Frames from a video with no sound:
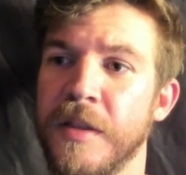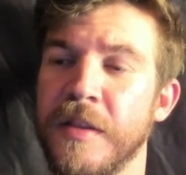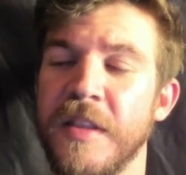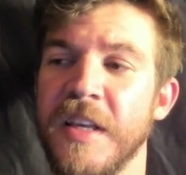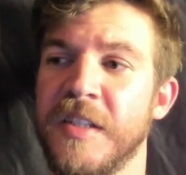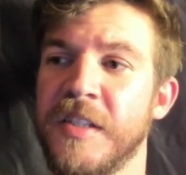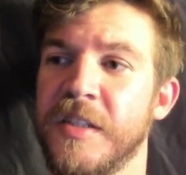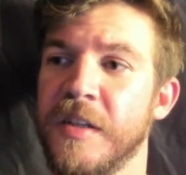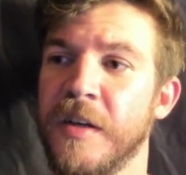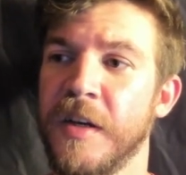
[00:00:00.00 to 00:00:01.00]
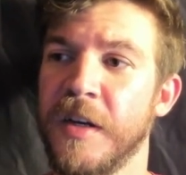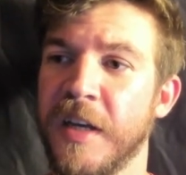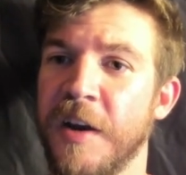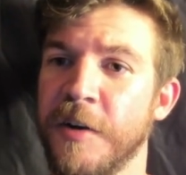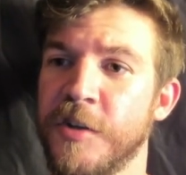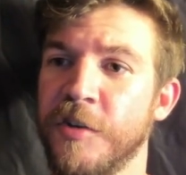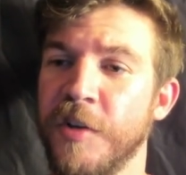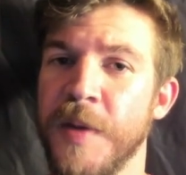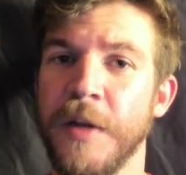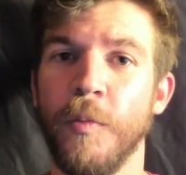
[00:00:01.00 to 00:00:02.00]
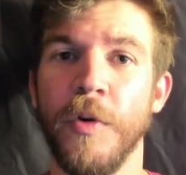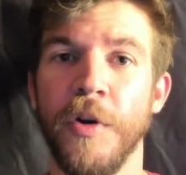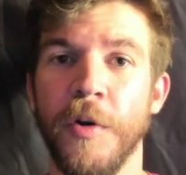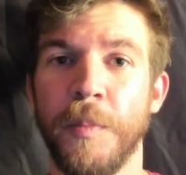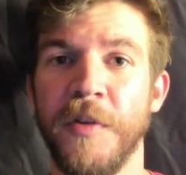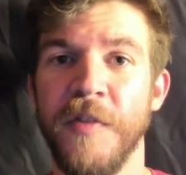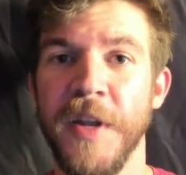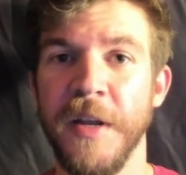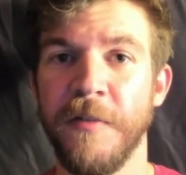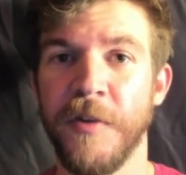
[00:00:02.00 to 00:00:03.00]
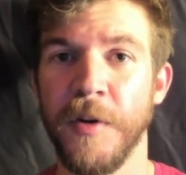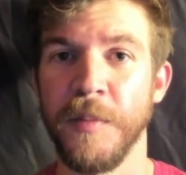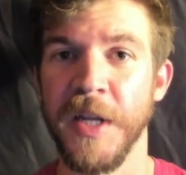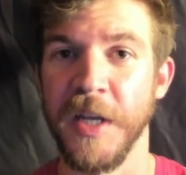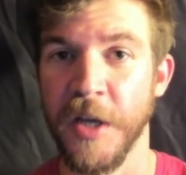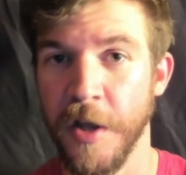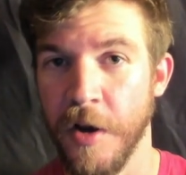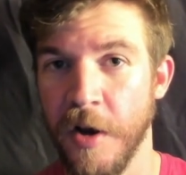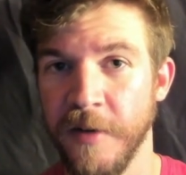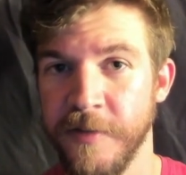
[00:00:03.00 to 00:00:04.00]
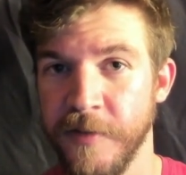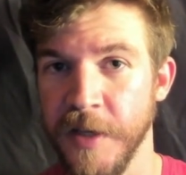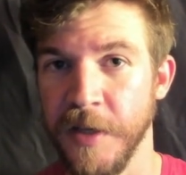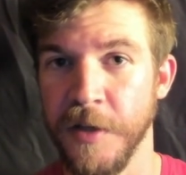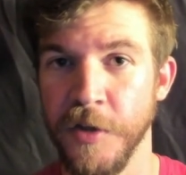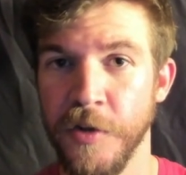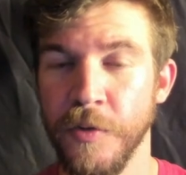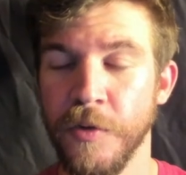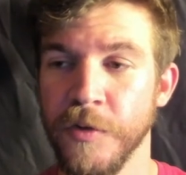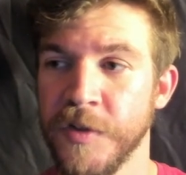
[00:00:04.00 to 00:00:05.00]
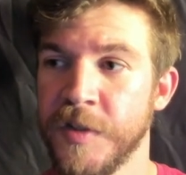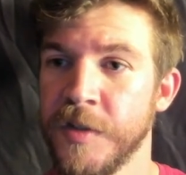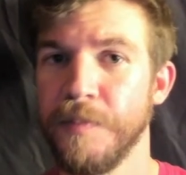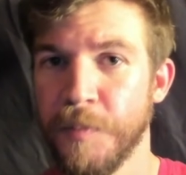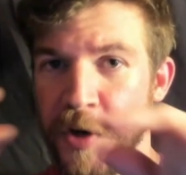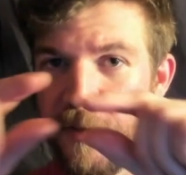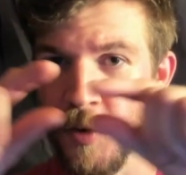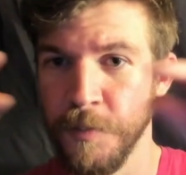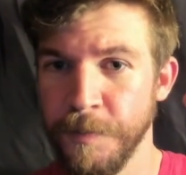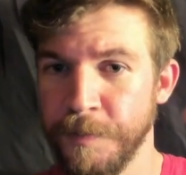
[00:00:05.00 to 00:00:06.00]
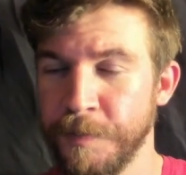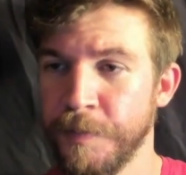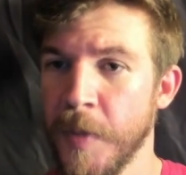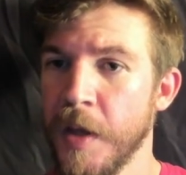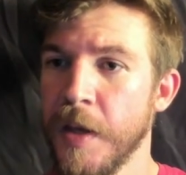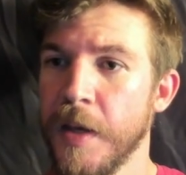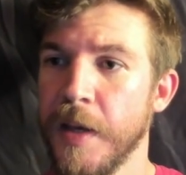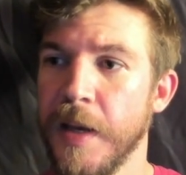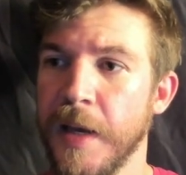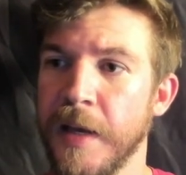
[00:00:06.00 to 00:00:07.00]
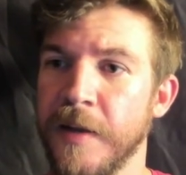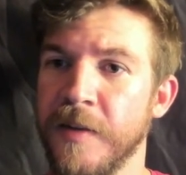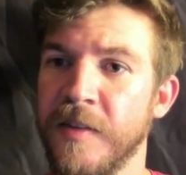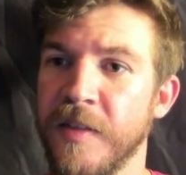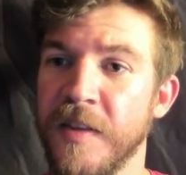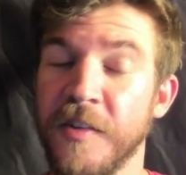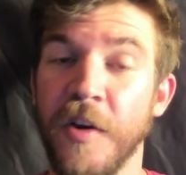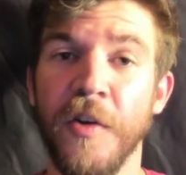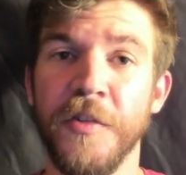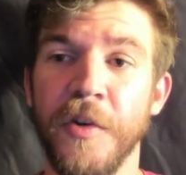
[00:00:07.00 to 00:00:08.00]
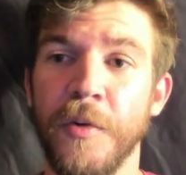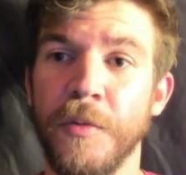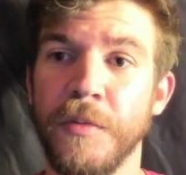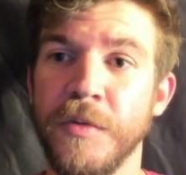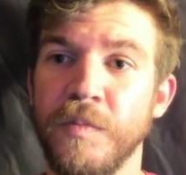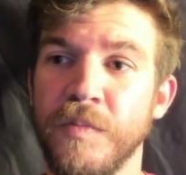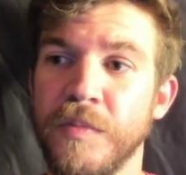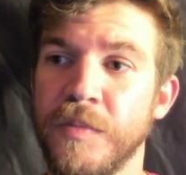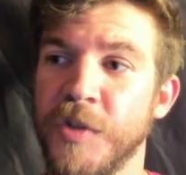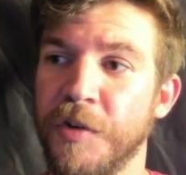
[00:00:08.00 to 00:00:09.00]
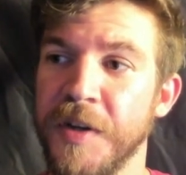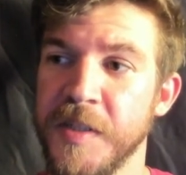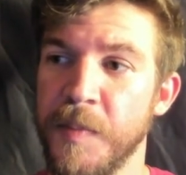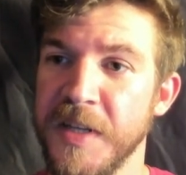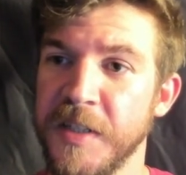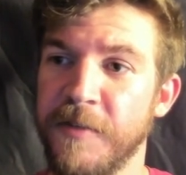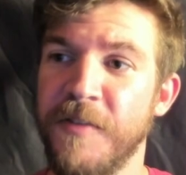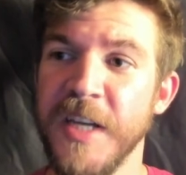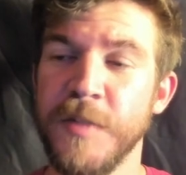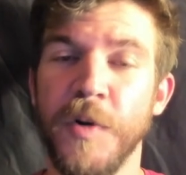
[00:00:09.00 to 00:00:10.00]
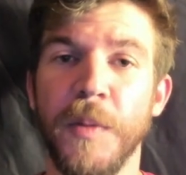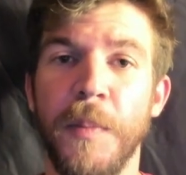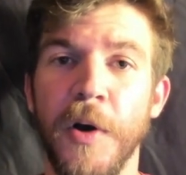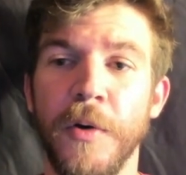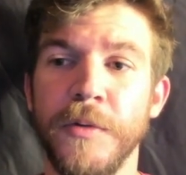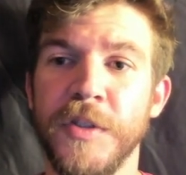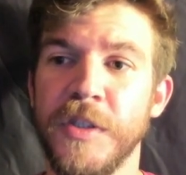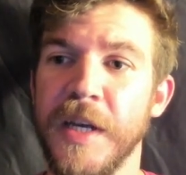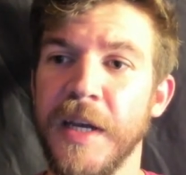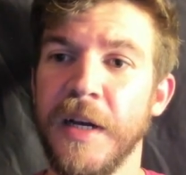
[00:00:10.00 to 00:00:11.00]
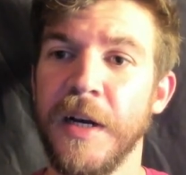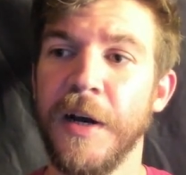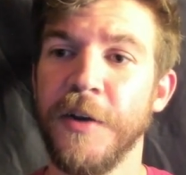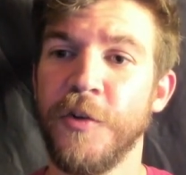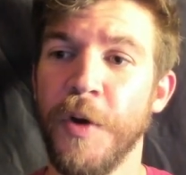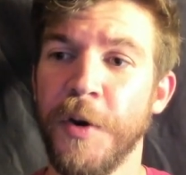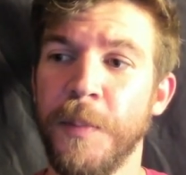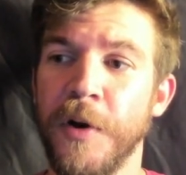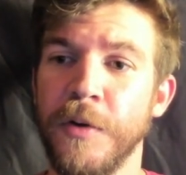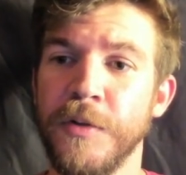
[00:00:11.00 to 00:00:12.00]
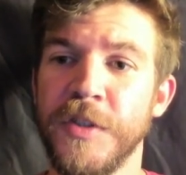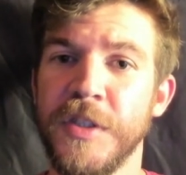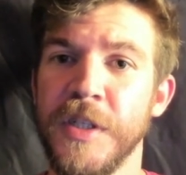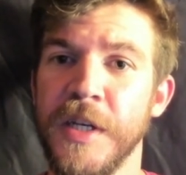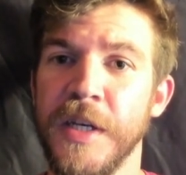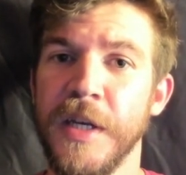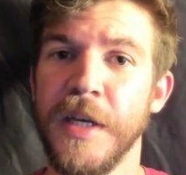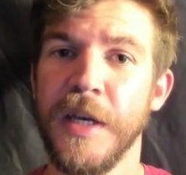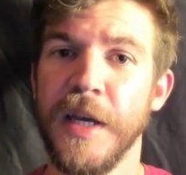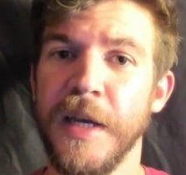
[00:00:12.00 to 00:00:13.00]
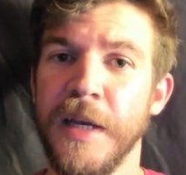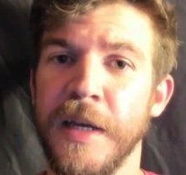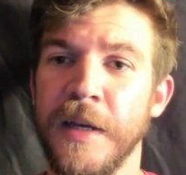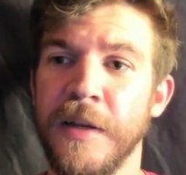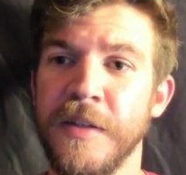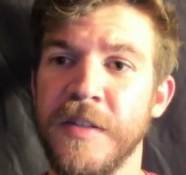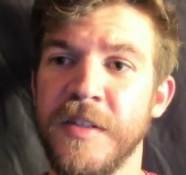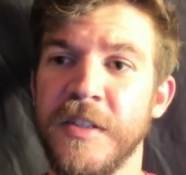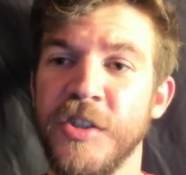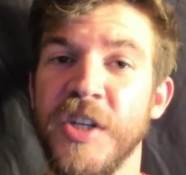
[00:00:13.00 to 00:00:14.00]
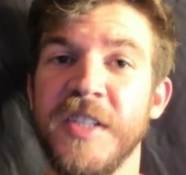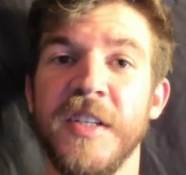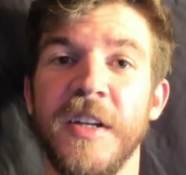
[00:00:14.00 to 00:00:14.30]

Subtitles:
This character limit will prevent it from getting cut off in Google's preview. And this also generates a basic Facebook post, Twitter post, and suggested